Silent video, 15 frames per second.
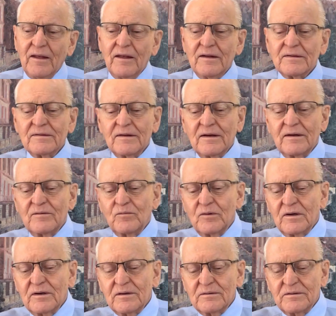It's not
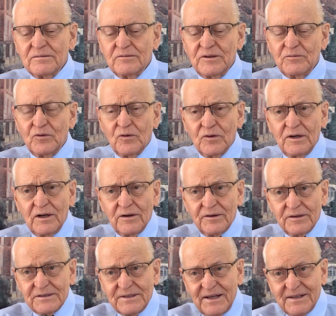uh, we won't
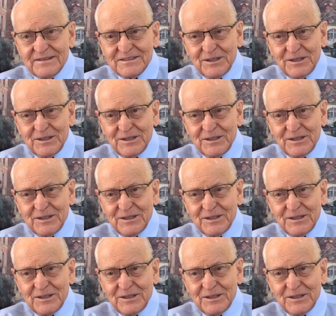understand